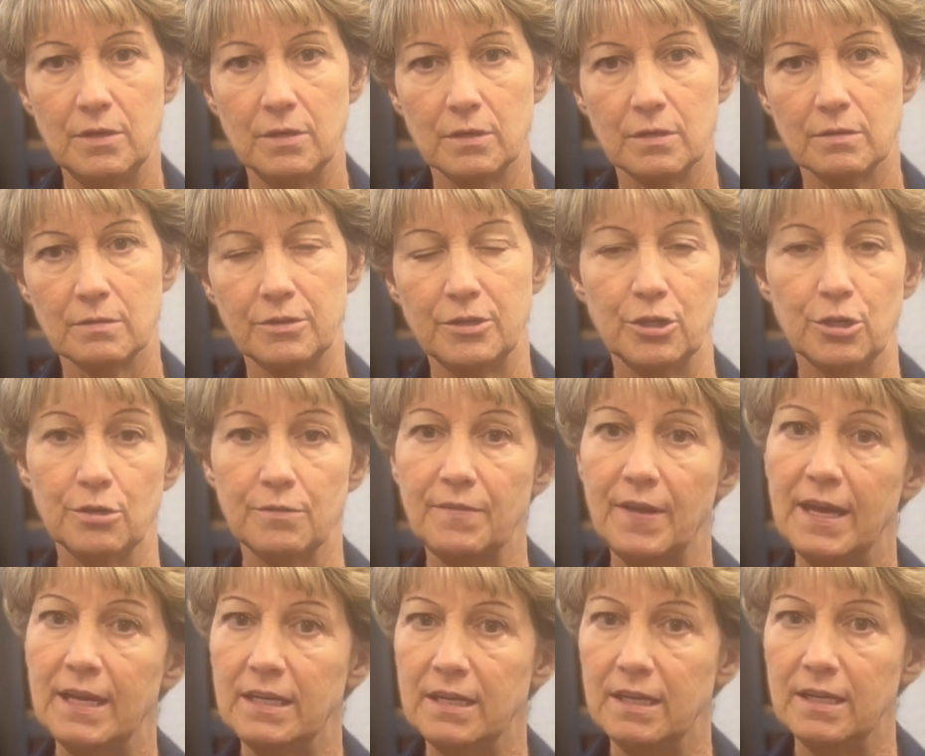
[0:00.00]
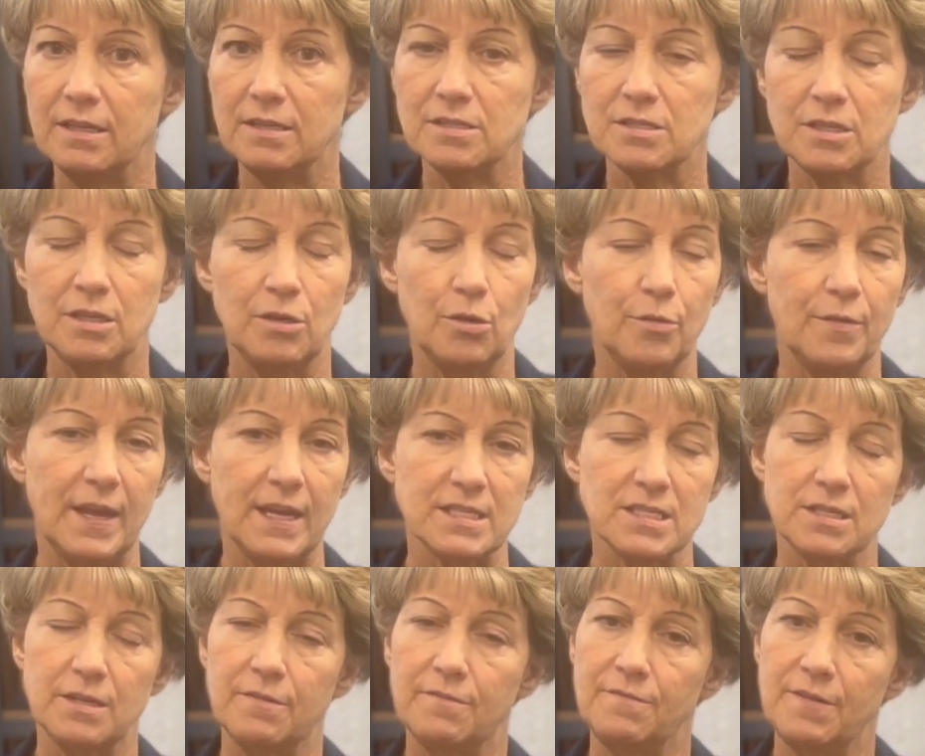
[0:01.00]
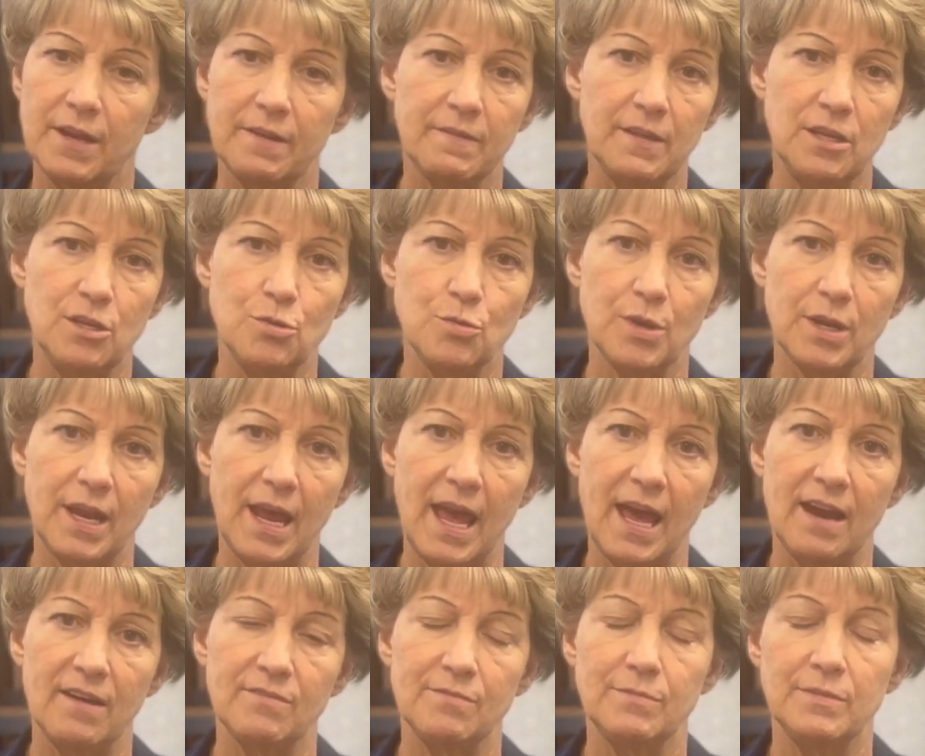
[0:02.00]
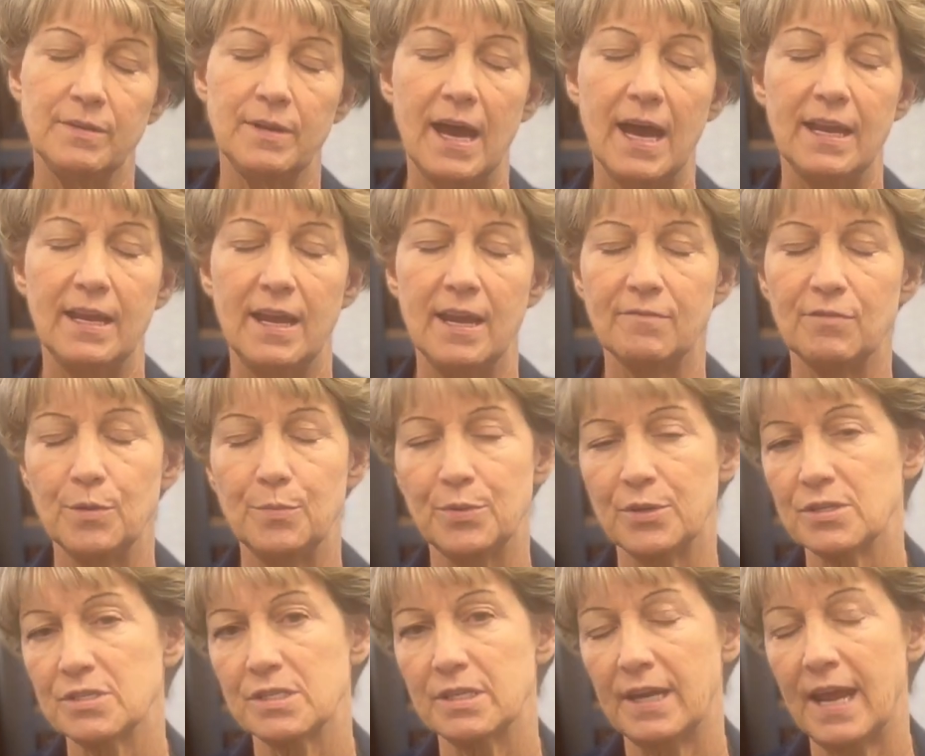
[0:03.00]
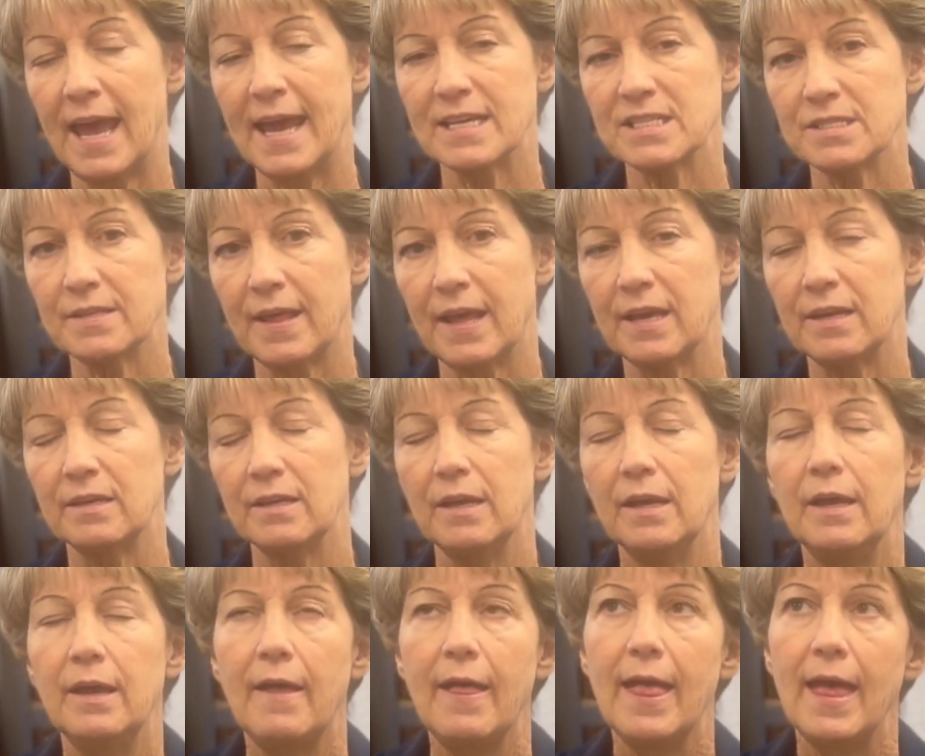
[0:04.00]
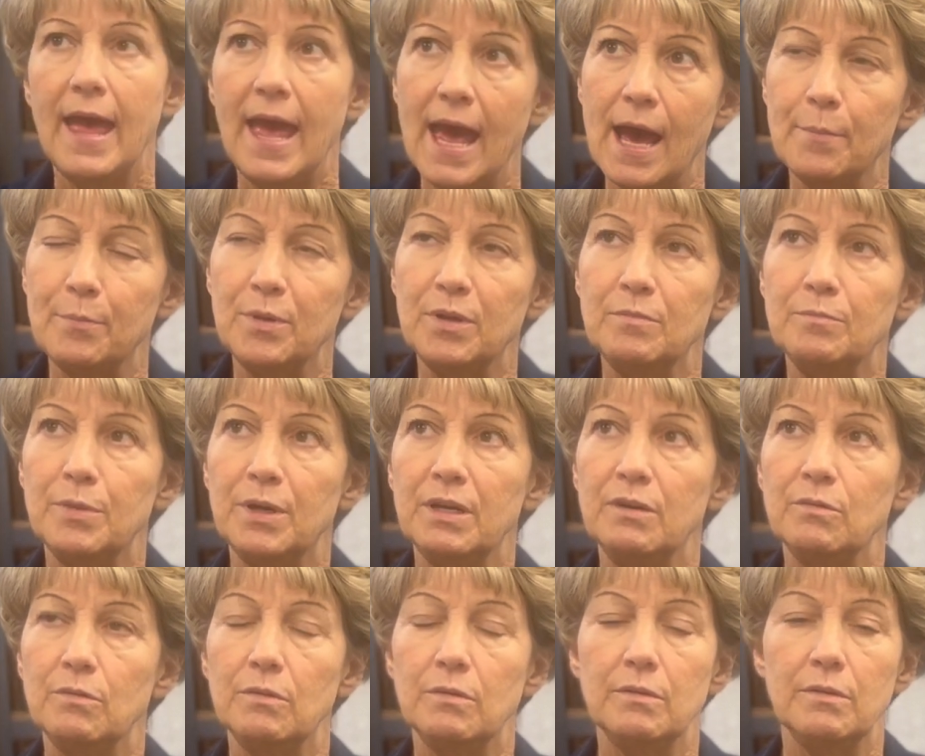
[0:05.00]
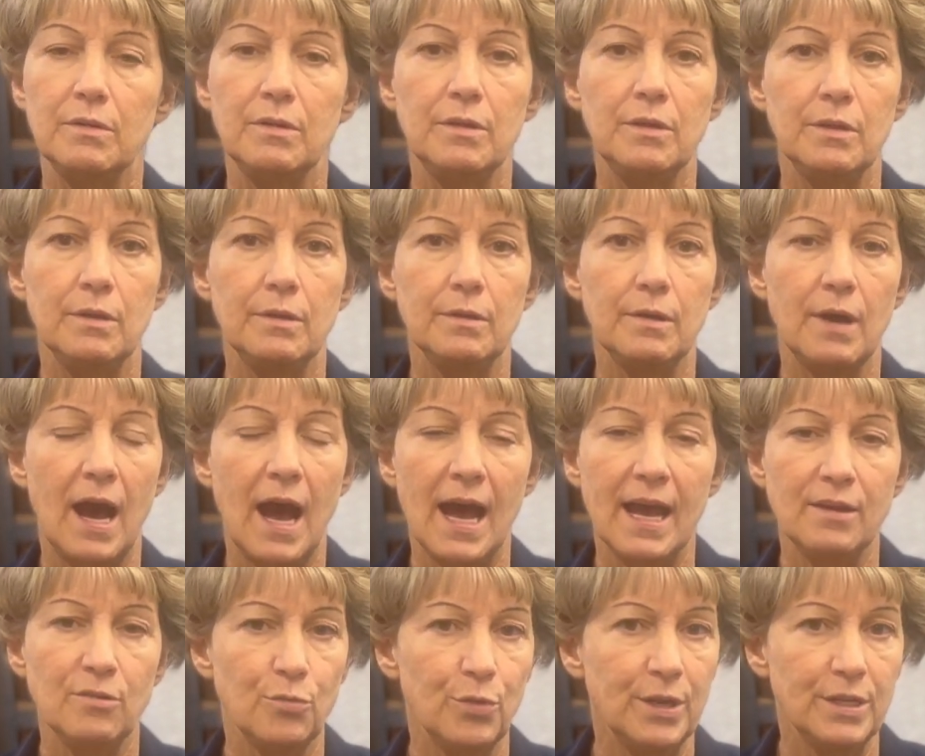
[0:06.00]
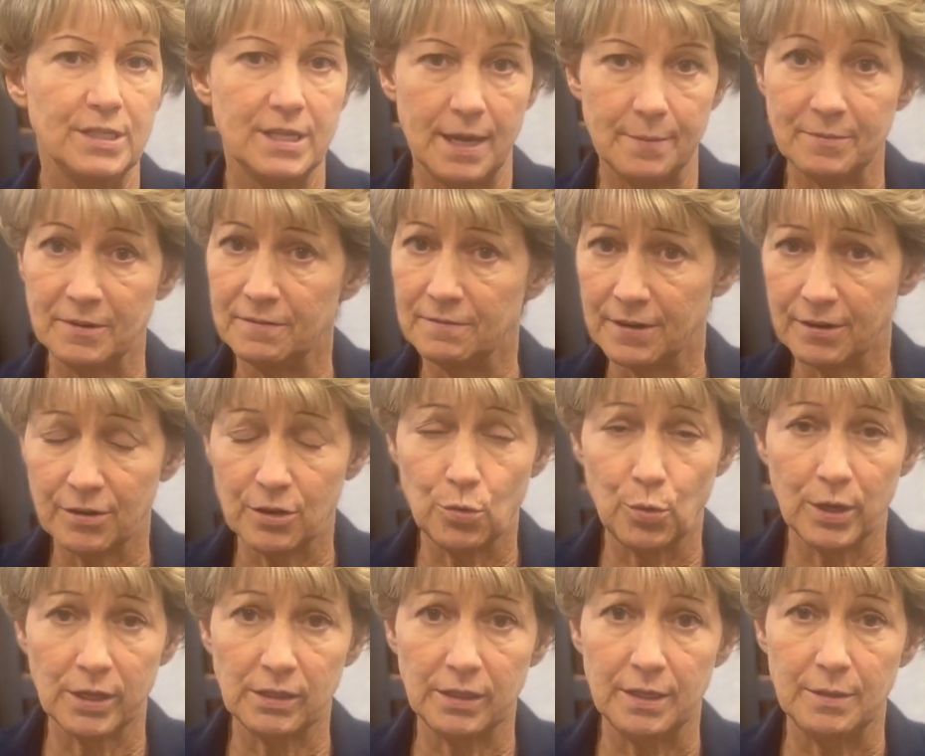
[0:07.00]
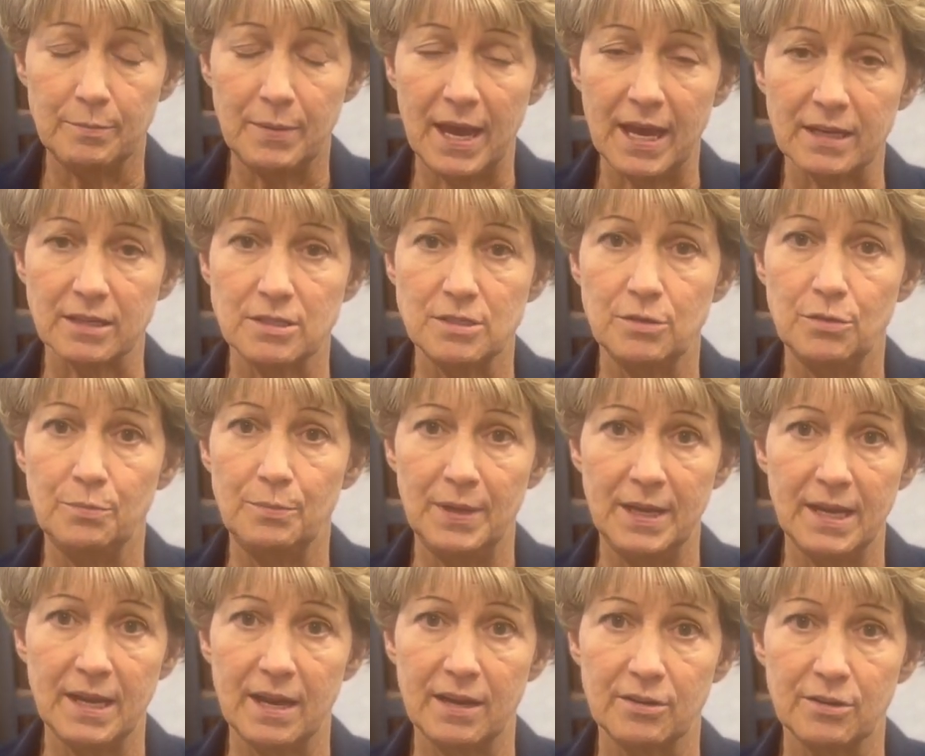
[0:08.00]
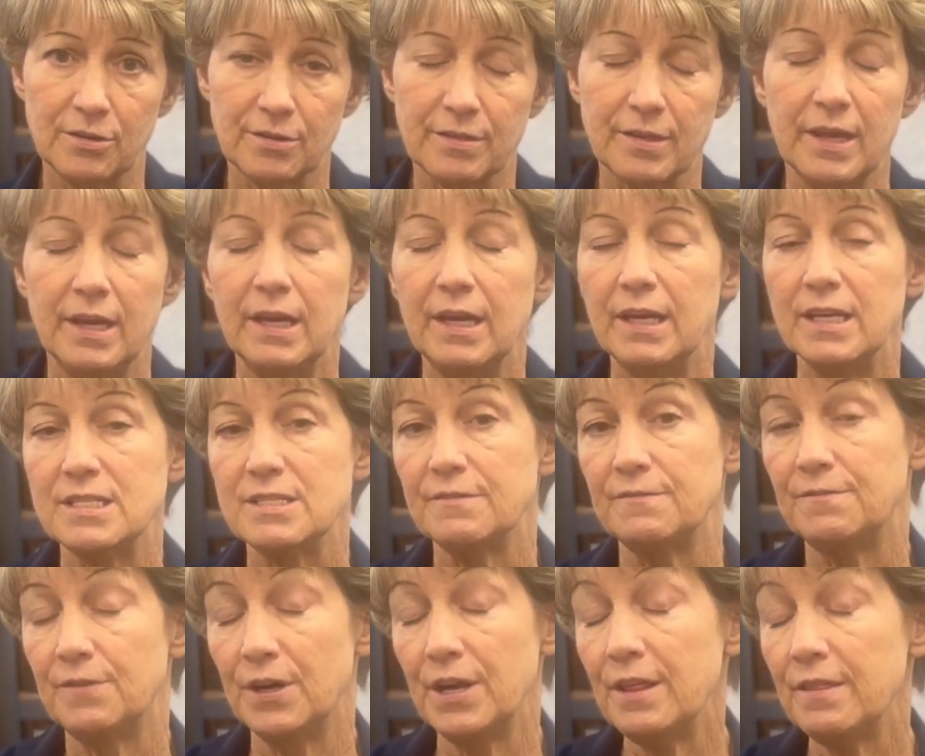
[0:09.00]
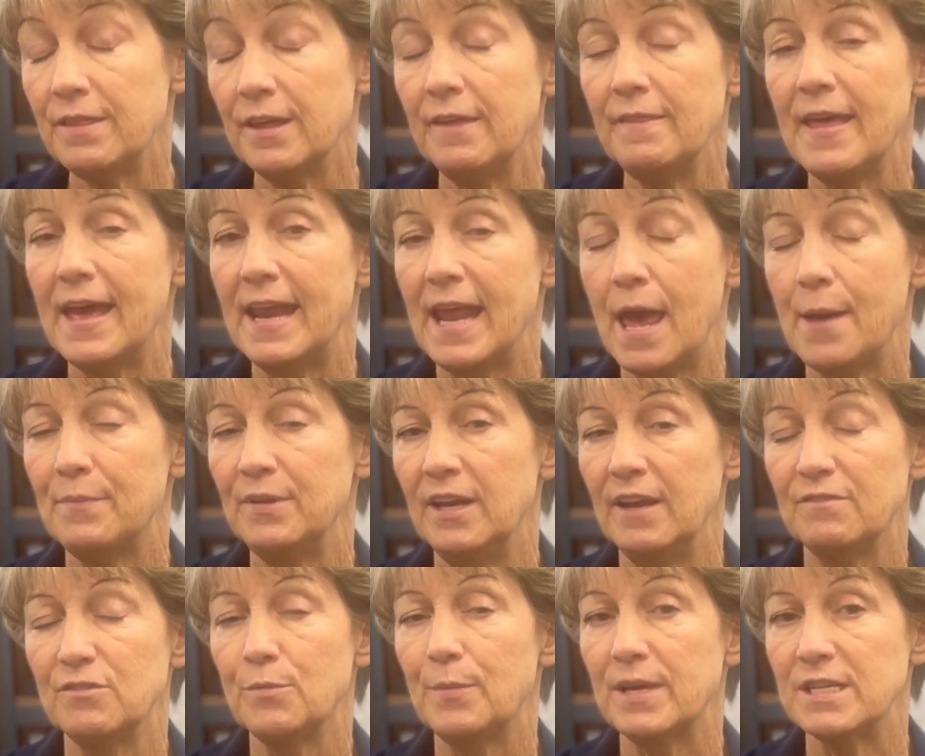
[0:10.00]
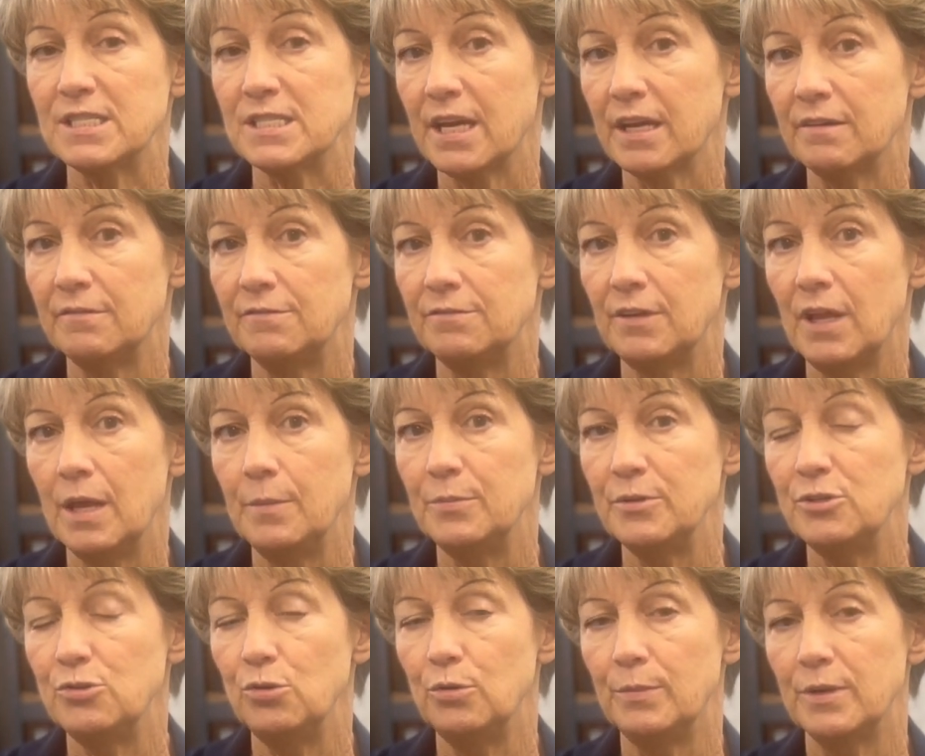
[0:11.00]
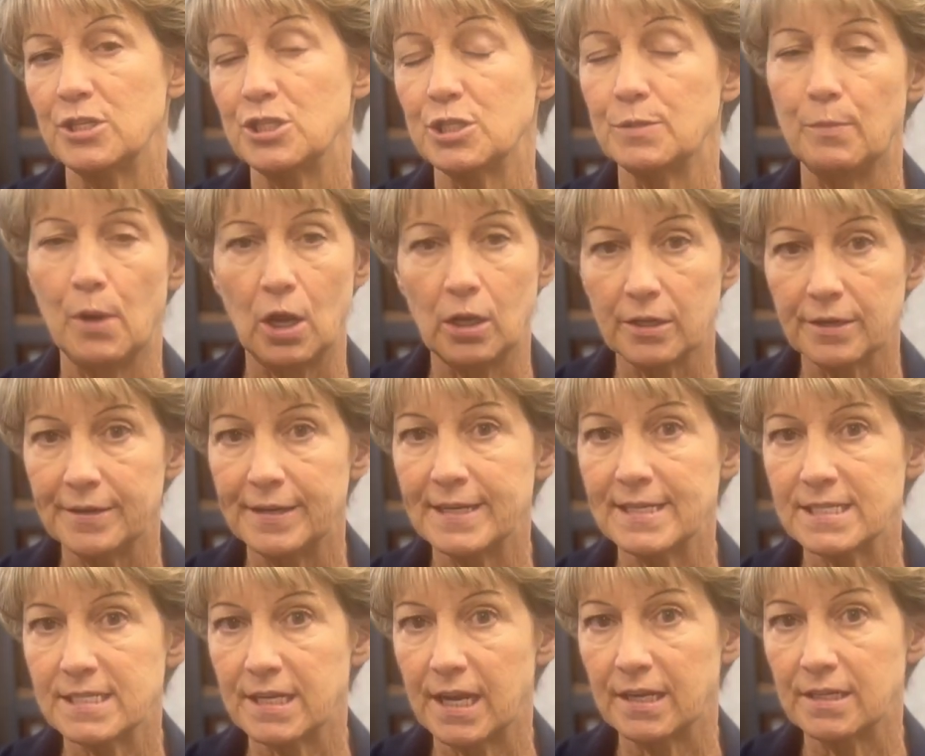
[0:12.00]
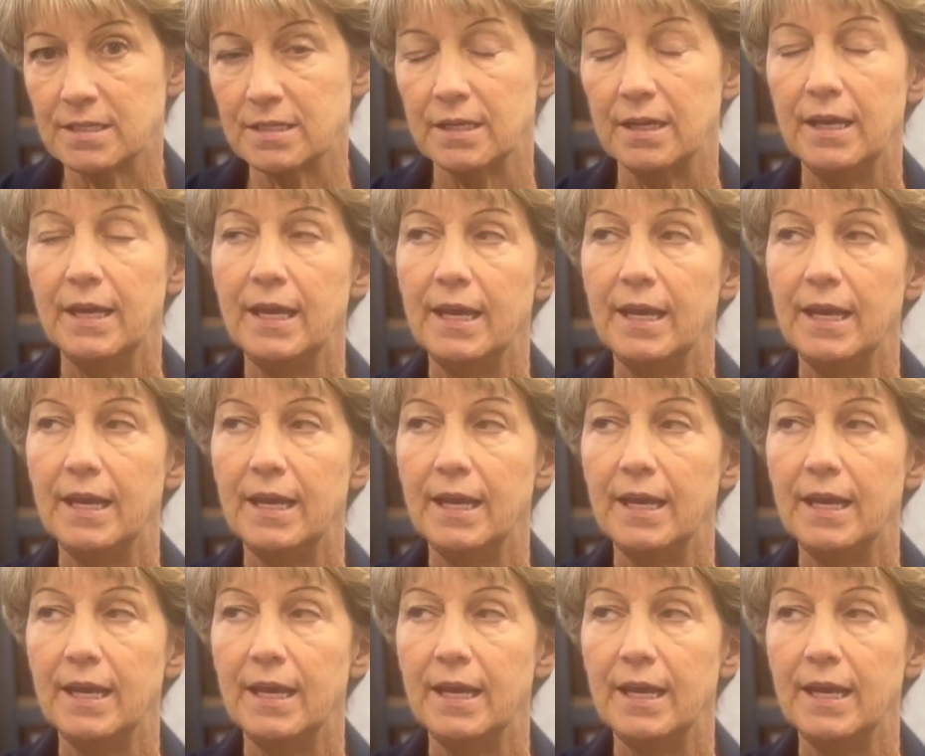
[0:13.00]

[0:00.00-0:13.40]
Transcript: your nerve endings you know that's an effect that you can have not every person has that happened, but I readapted very quickly back to being on Earth. It's a funny thing that happened after my second flight, but to a much smaller extent,